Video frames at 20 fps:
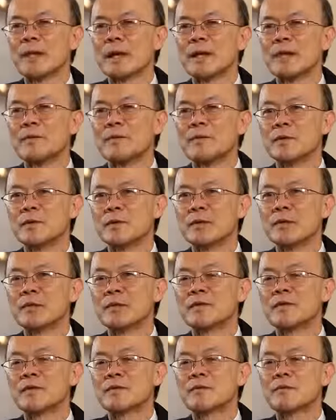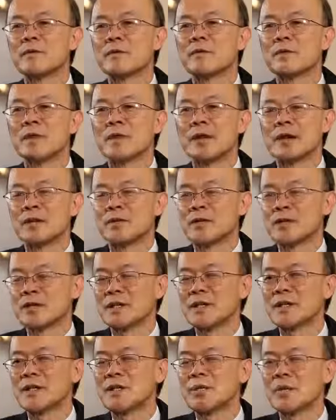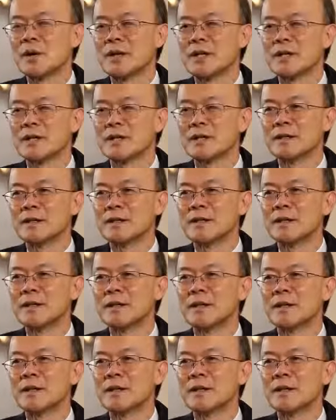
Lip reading: If you think of the foliage in New England,